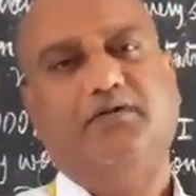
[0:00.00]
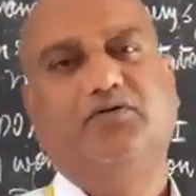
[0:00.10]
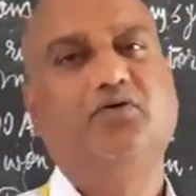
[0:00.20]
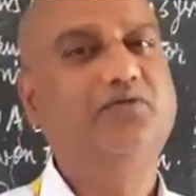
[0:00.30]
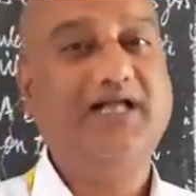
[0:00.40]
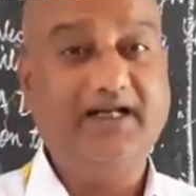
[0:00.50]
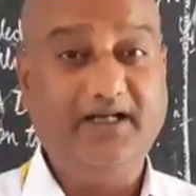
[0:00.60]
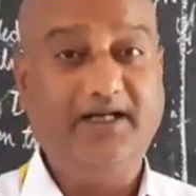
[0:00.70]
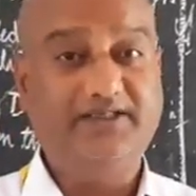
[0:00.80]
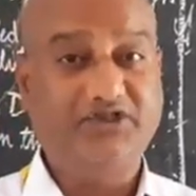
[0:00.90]
through that
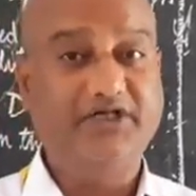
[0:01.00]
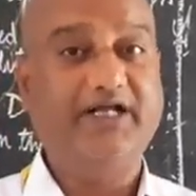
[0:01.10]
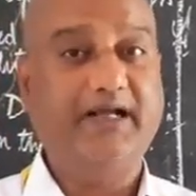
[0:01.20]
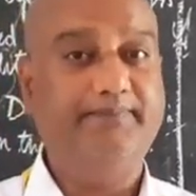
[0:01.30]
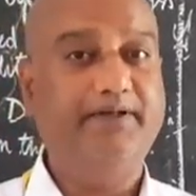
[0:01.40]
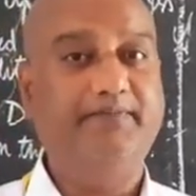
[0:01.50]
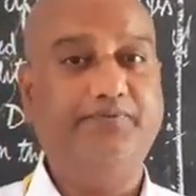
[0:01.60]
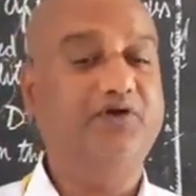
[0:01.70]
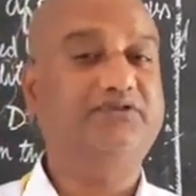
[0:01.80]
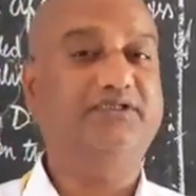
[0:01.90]
election campaign
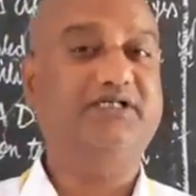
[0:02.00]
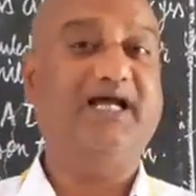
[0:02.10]
process.